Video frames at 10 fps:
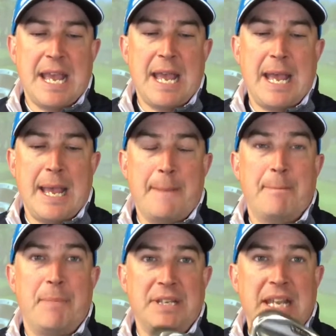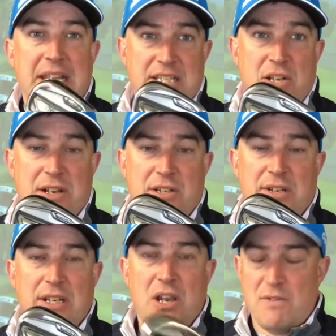But yeah, that's a nice
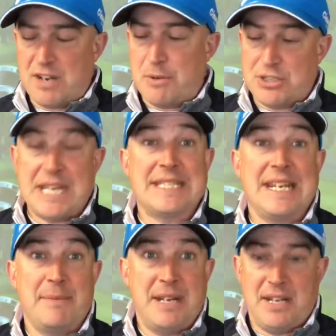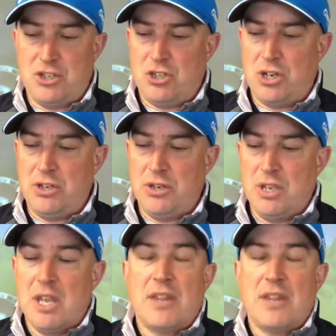looking golf club. I'll test it in a minute and show you.